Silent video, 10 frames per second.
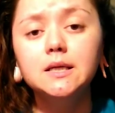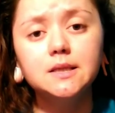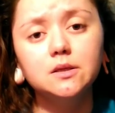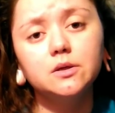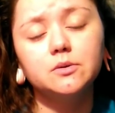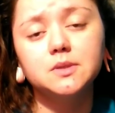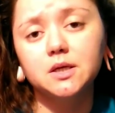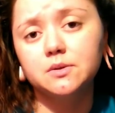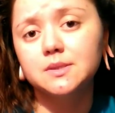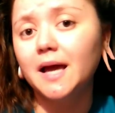silicone
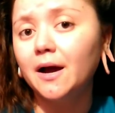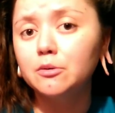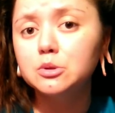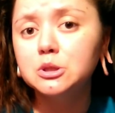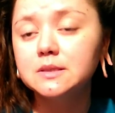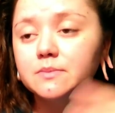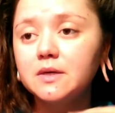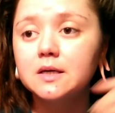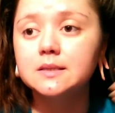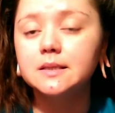tunnels out just
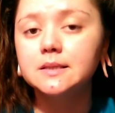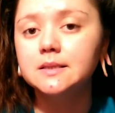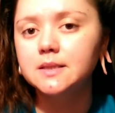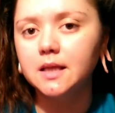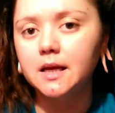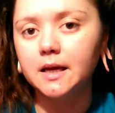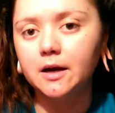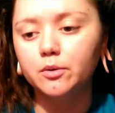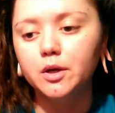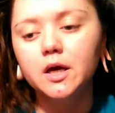because it's thinning
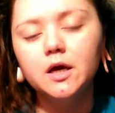out.